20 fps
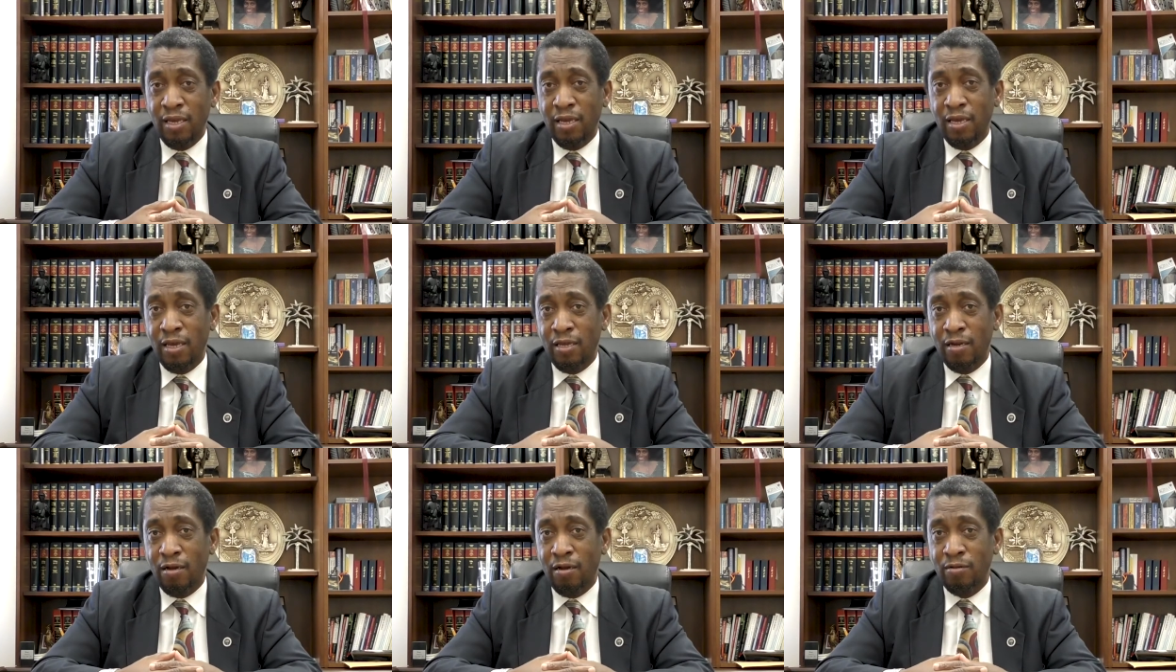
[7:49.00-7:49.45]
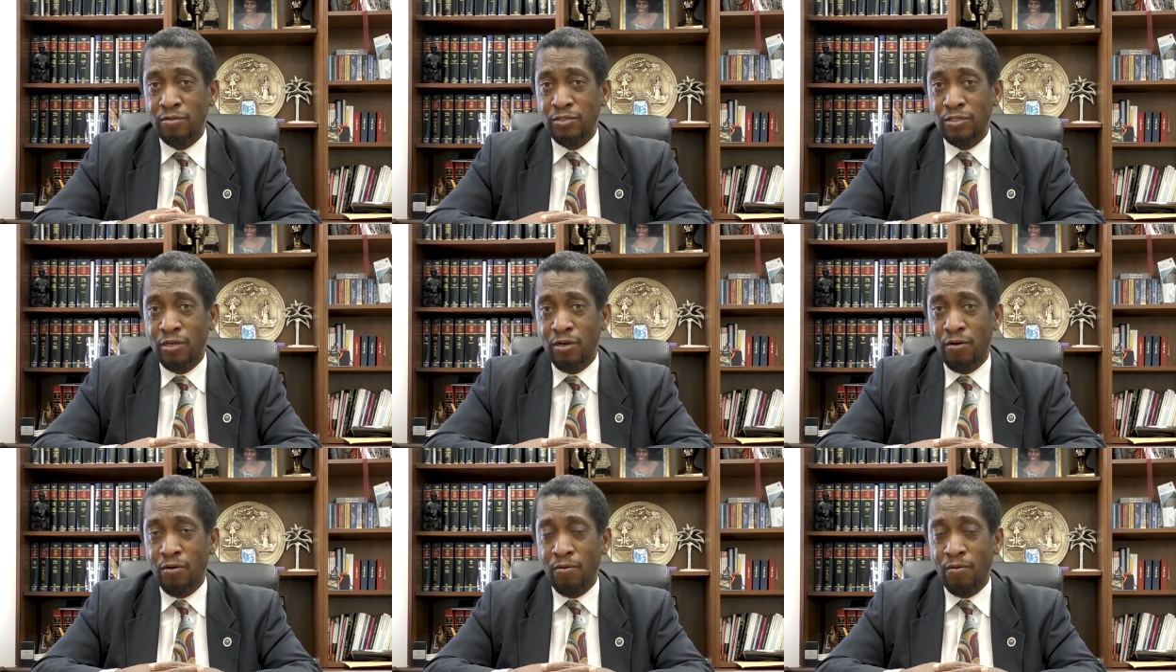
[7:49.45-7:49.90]
and
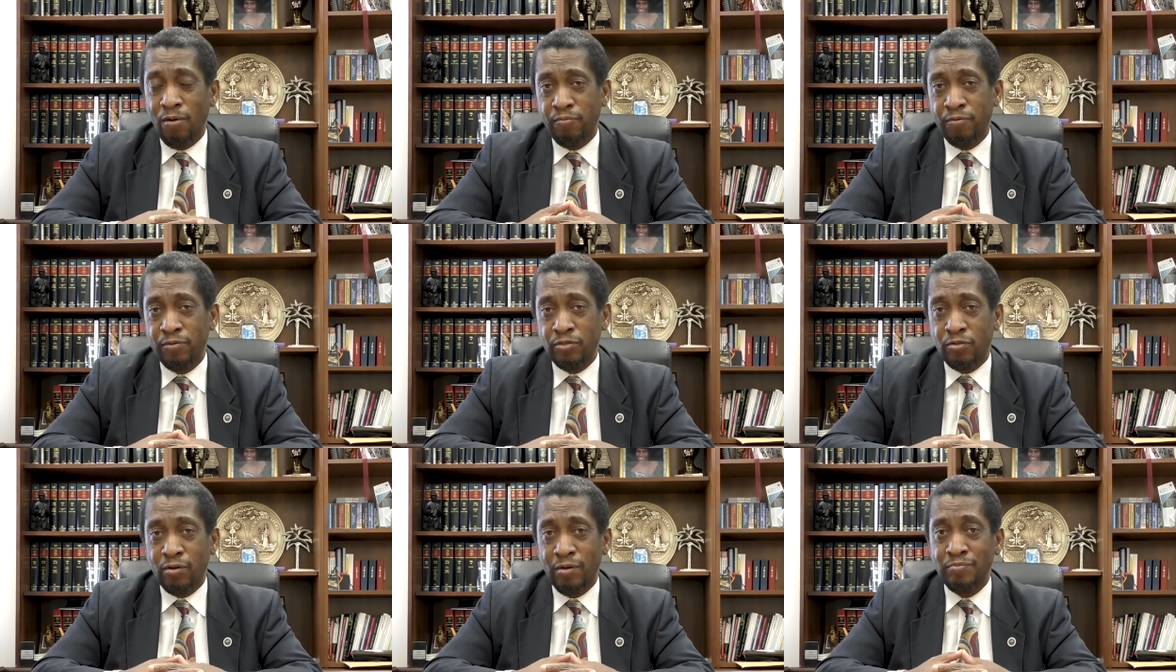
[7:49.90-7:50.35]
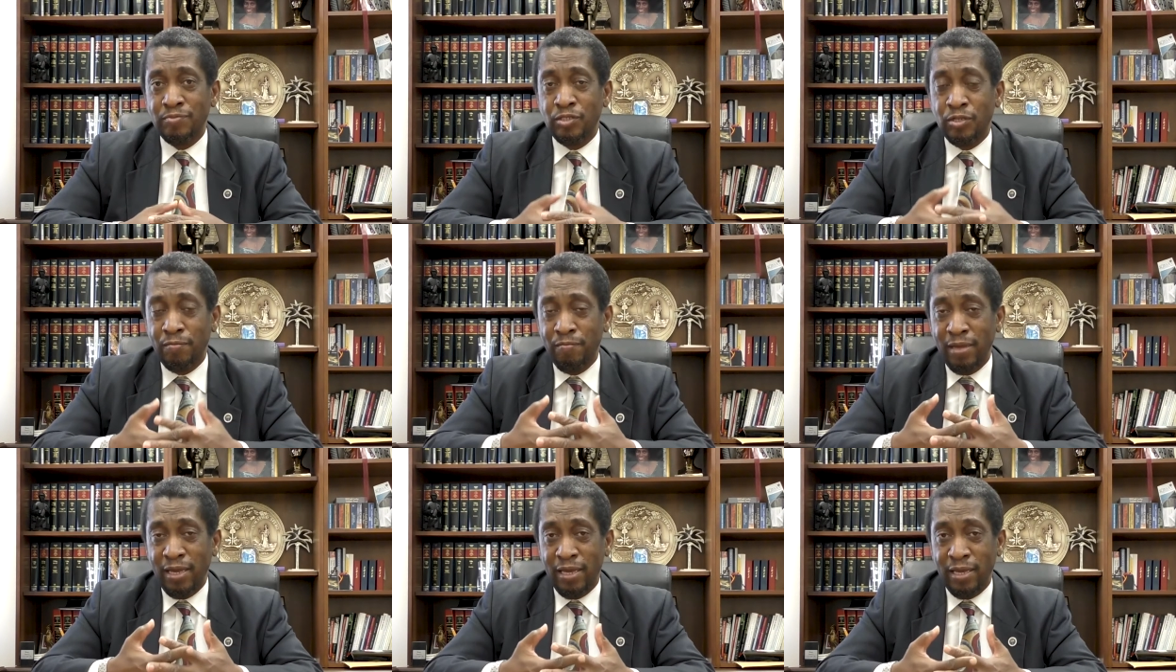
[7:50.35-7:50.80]
also
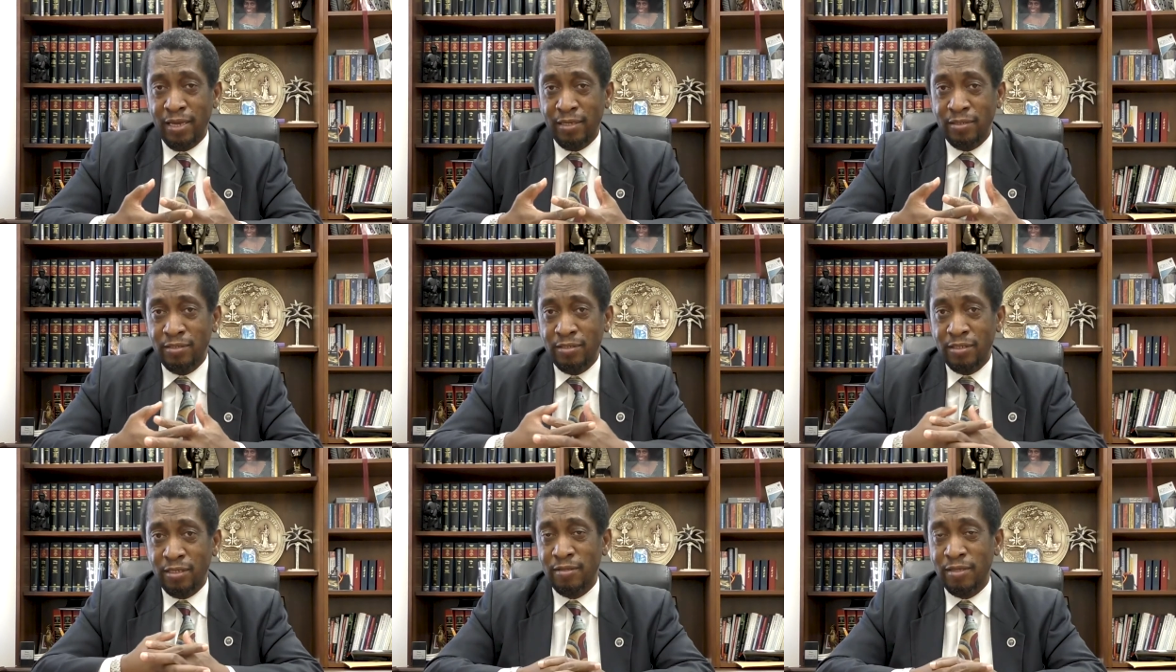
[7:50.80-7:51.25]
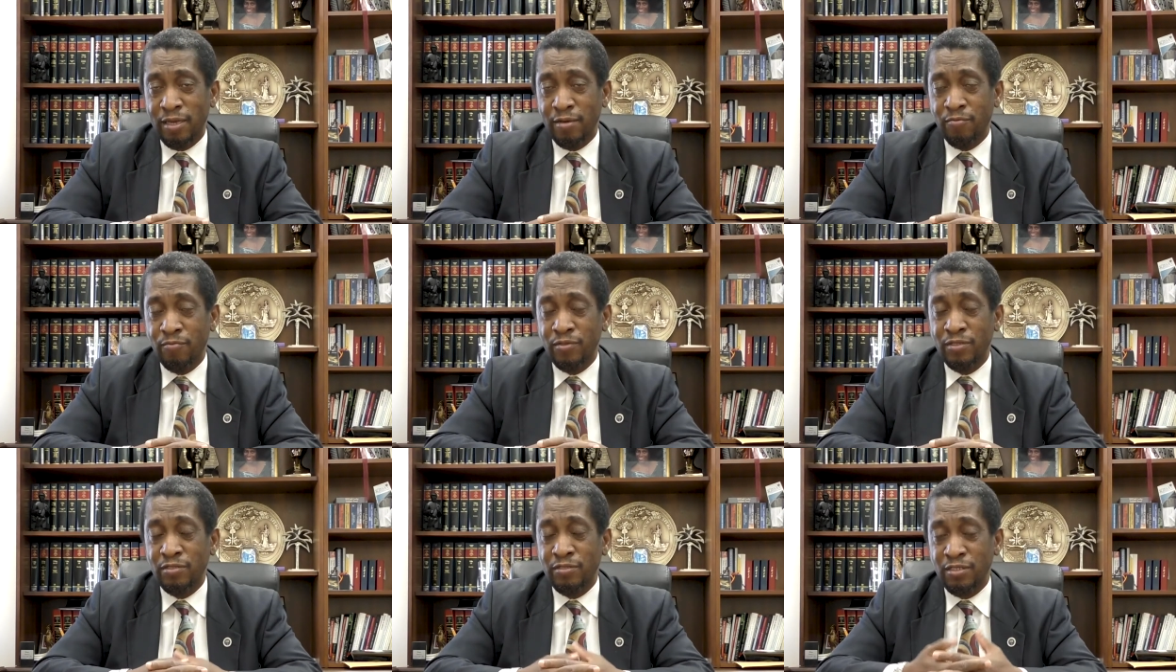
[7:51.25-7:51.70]
prescription meds that
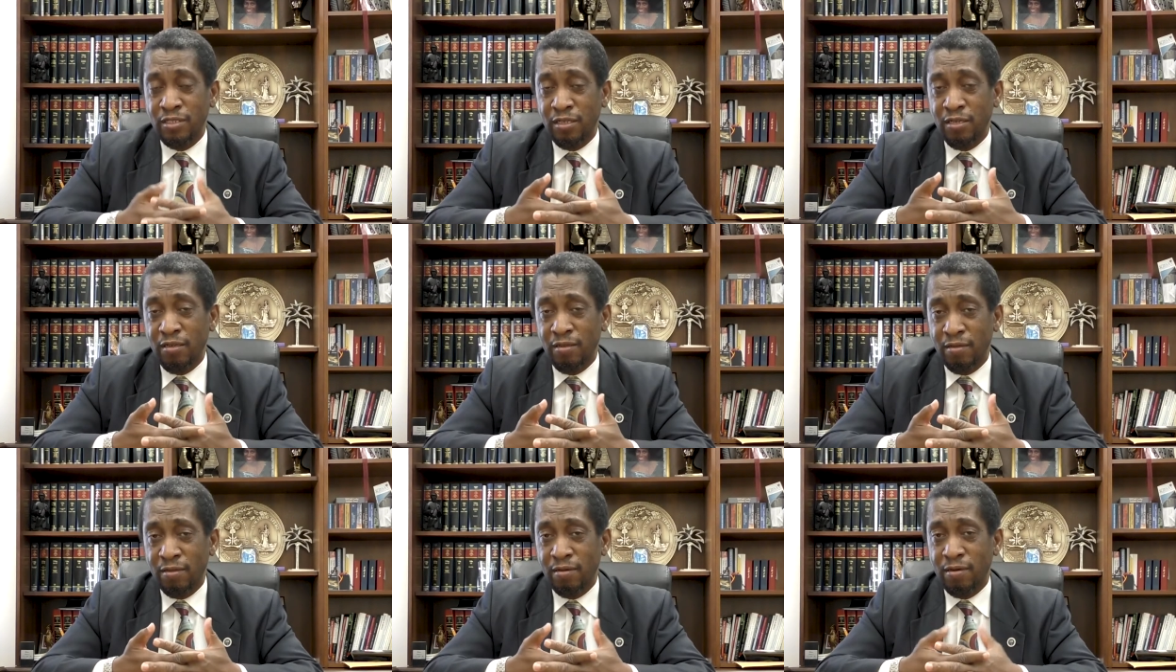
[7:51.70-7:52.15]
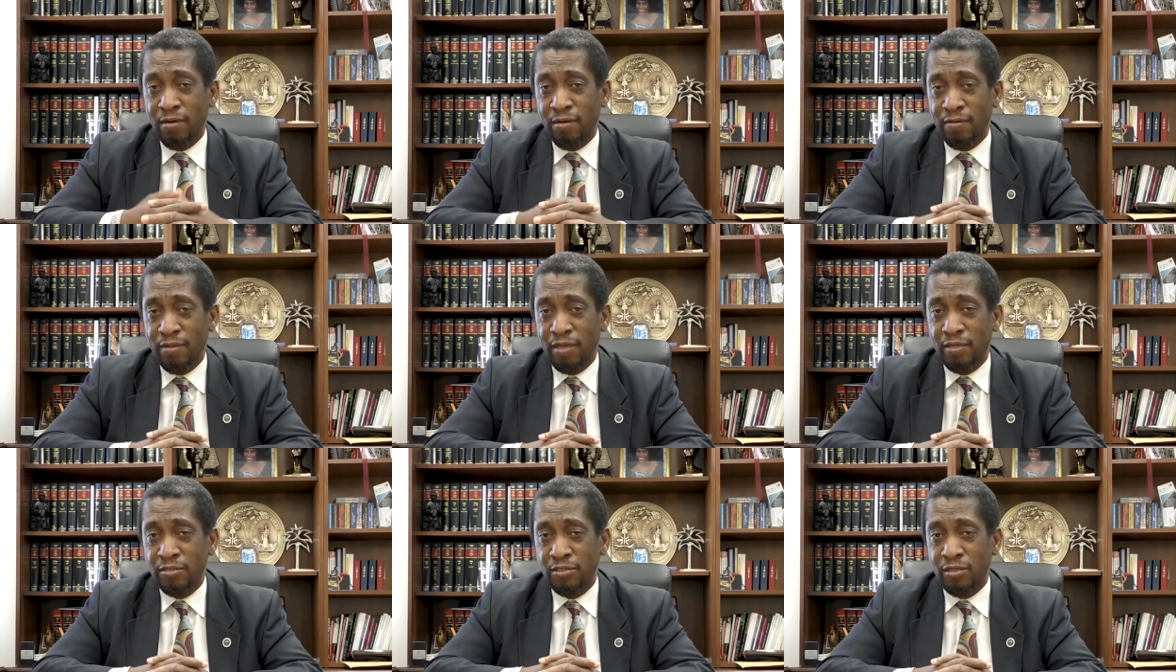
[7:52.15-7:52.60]
we see
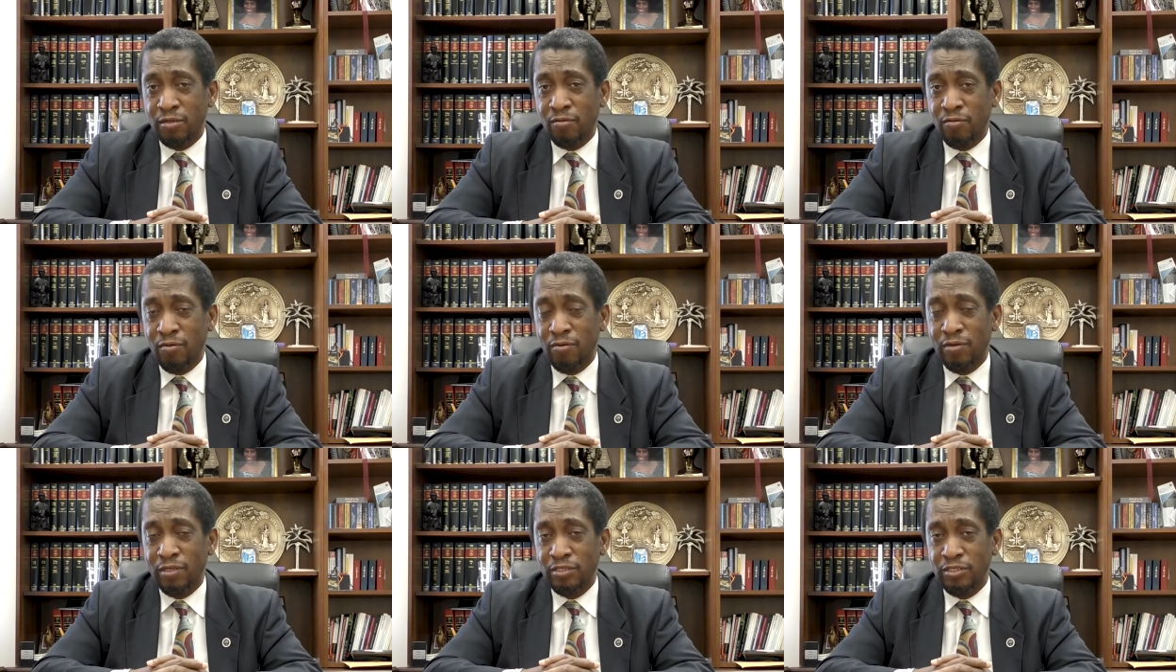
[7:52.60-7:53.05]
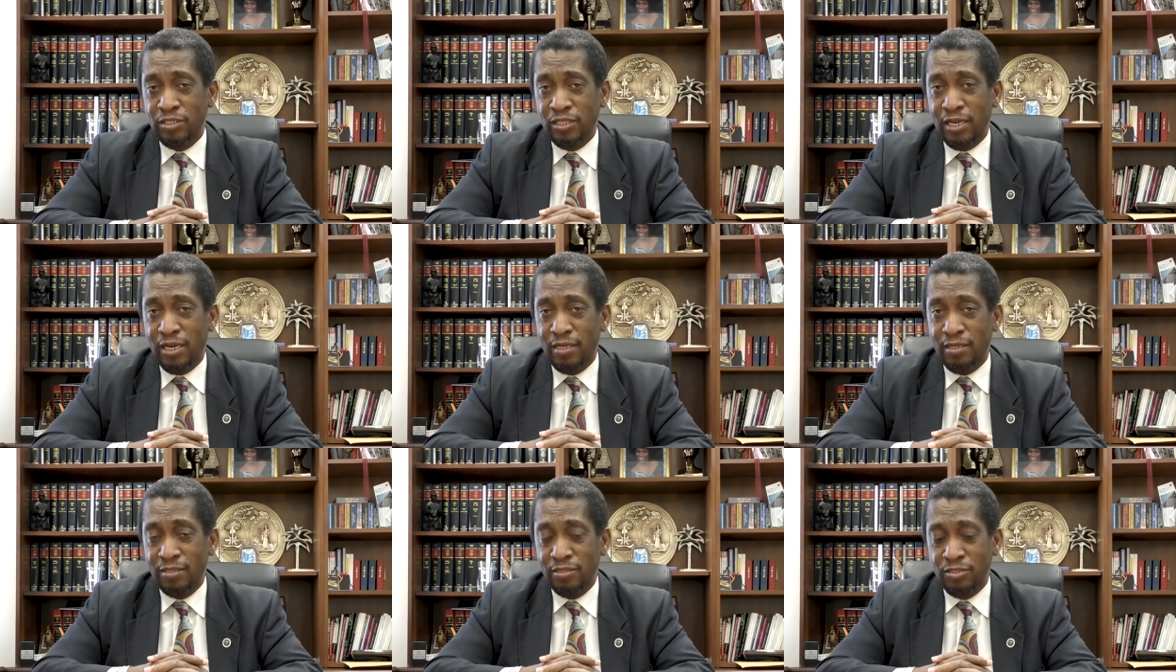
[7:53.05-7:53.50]
that's a growing
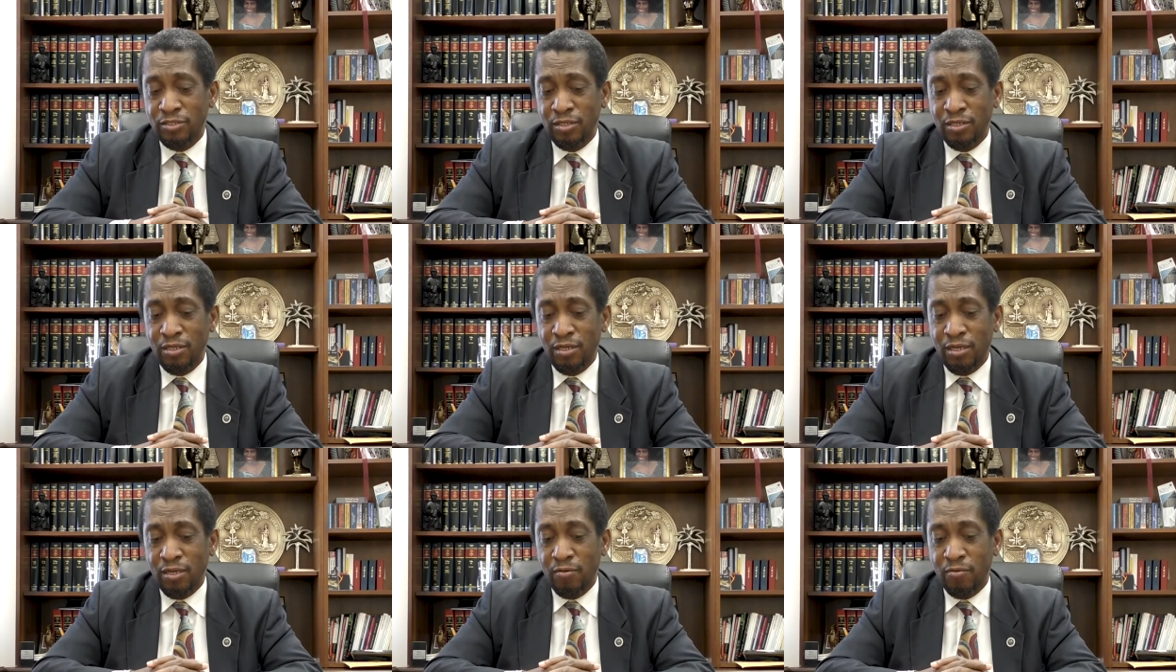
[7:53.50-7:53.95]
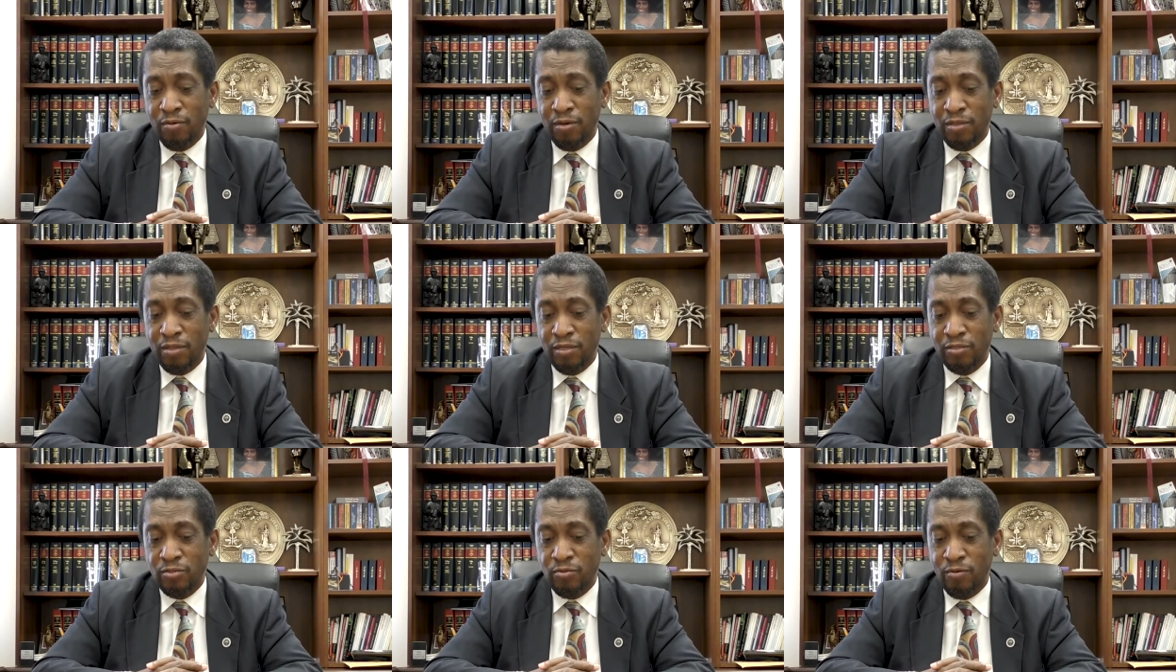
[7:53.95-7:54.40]
challenge with
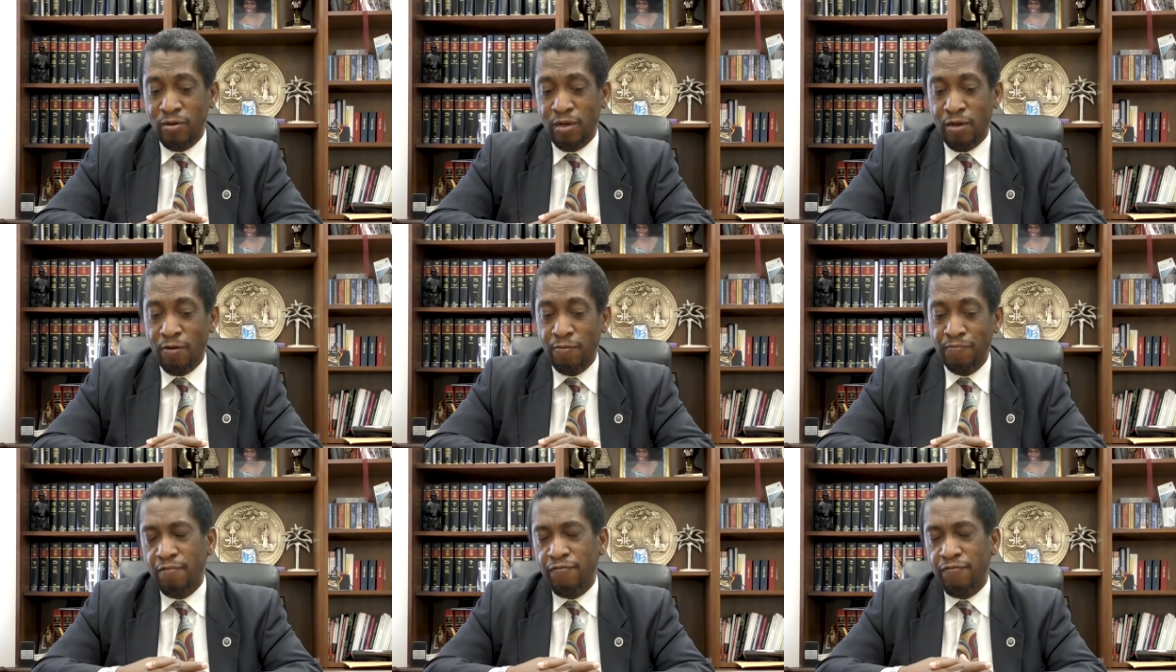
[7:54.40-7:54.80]
as well.